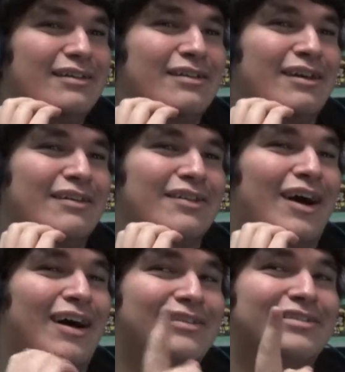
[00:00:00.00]
Because
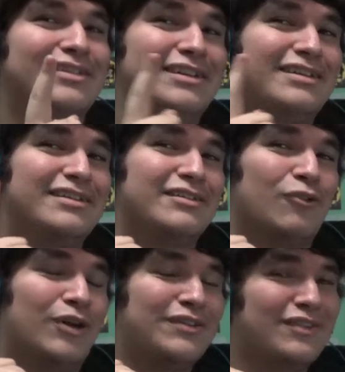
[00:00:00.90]
Austin, so, um,
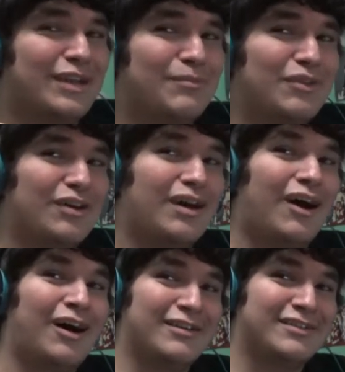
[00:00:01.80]
the one's named
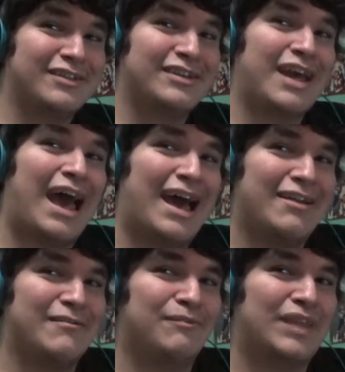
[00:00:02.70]
so, Austin and
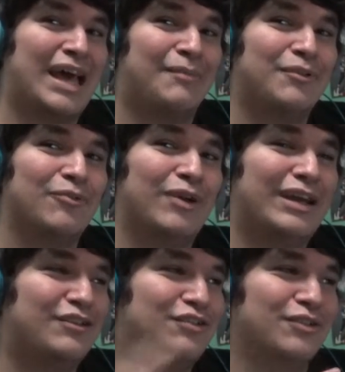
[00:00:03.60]
Adam. Um, Adam the
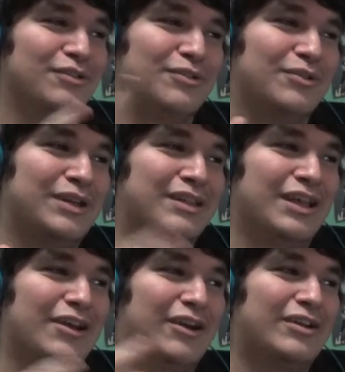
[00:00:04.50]
Raichu in
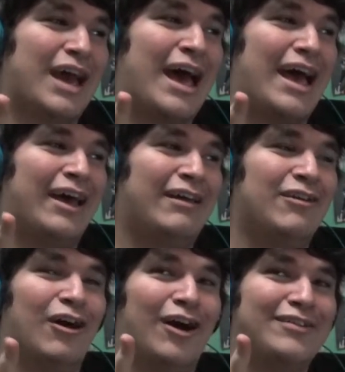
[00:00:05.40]
there. Austin the
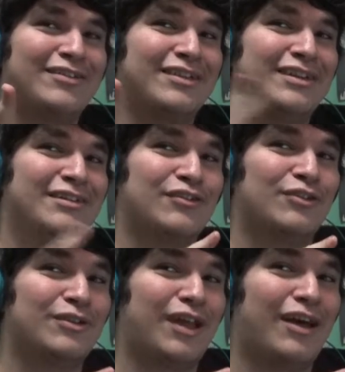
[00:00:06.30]
Totodile. Austin the
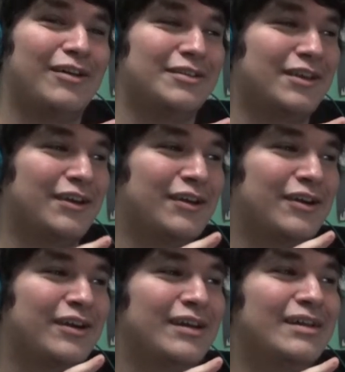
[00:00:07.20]
Totodile in there.
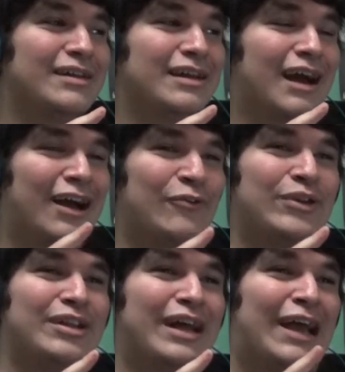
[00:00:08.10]
Yeah,
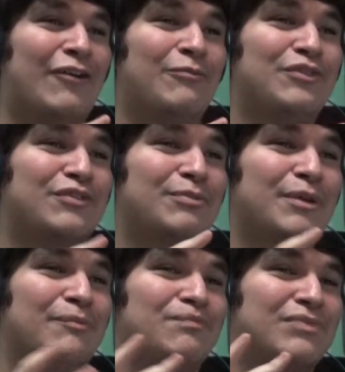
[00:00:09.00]
dog. I, I just
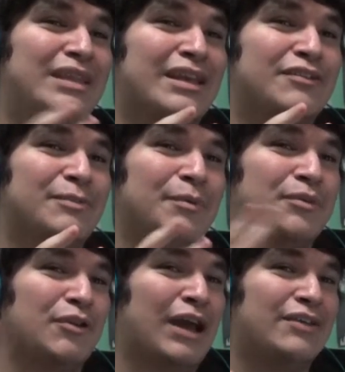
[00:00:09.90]
remember. I actually
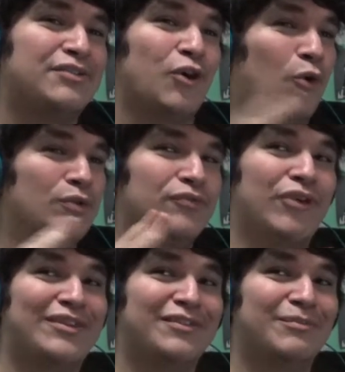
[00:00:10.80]
remember they're actually anyway, old
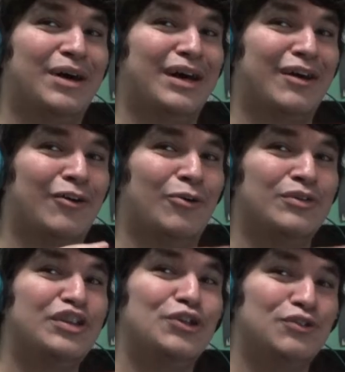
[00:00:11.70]
friends of mine. I've
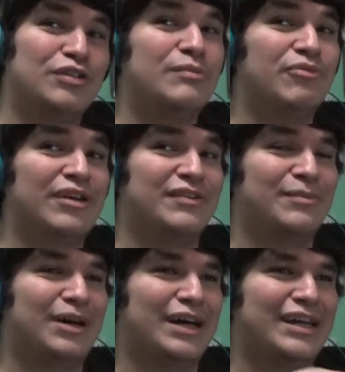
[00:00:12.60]
heard what Paris
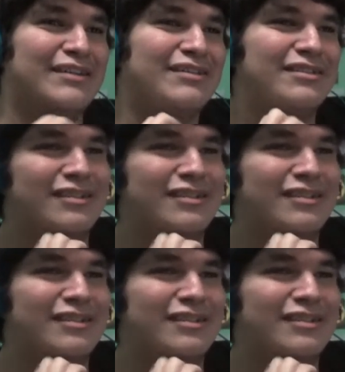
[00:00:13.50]
said.